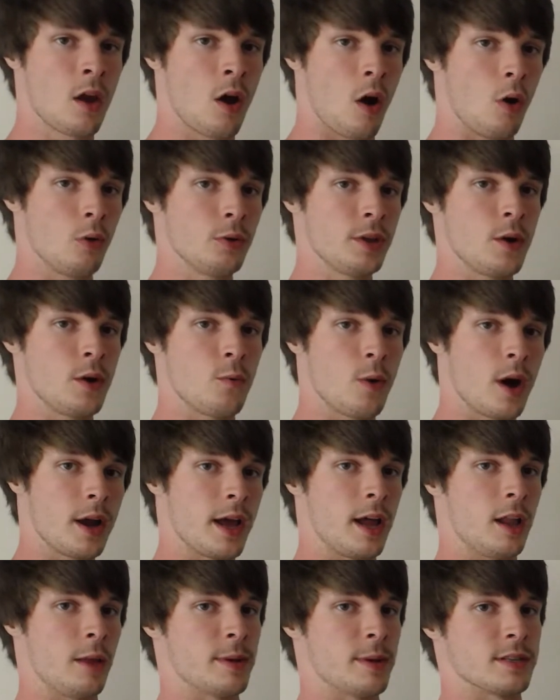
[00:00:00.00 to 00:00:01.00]
only one
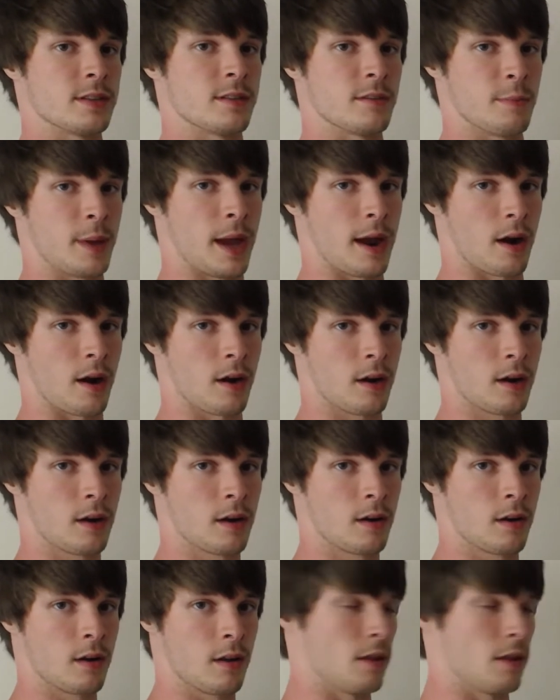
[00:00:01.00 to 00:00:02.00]
element of the pair
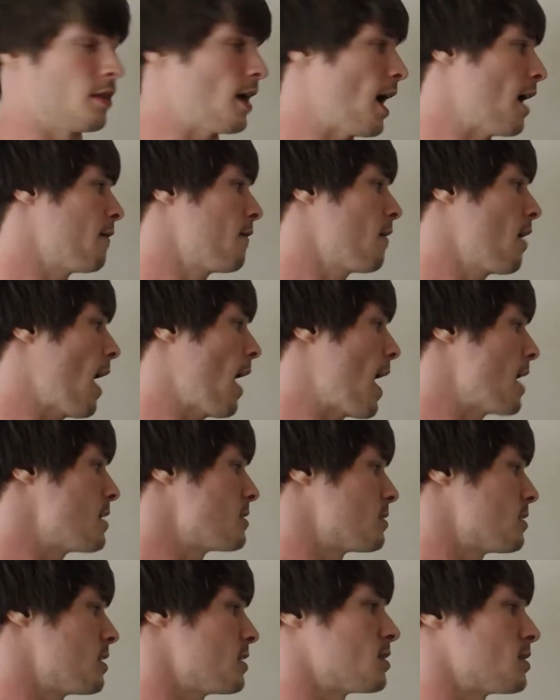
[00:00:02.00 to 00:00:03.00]
that
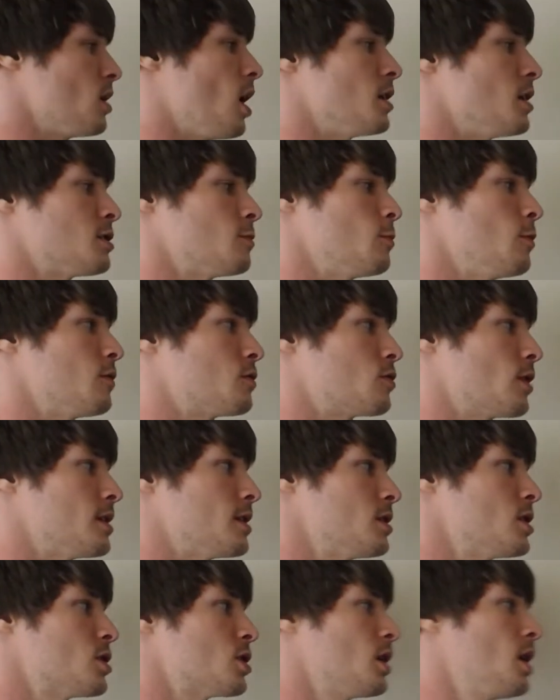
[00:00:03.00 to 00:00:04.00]
has this non-smooth
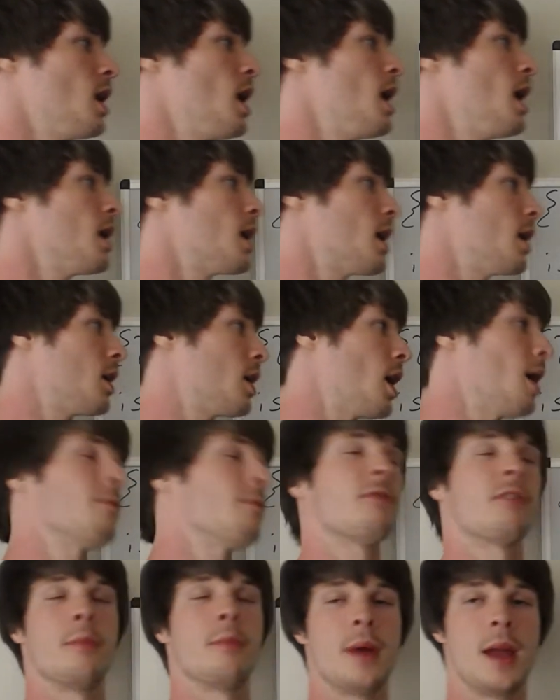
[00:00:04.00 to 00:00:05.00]
transition can come
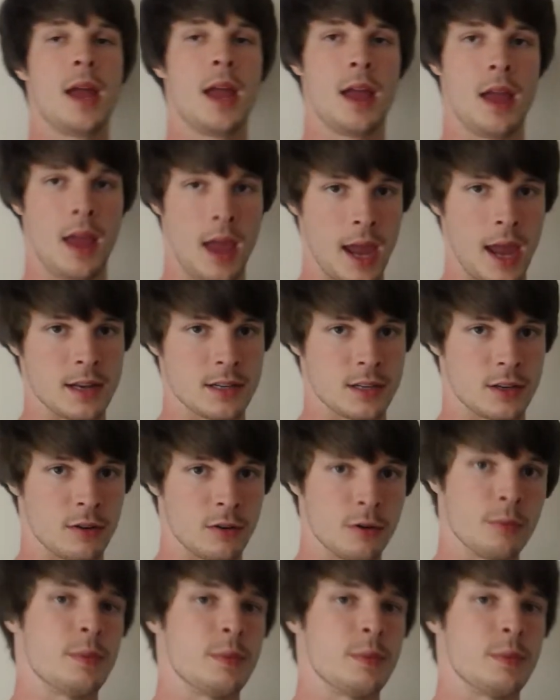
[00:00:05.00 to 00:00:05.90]
from A2.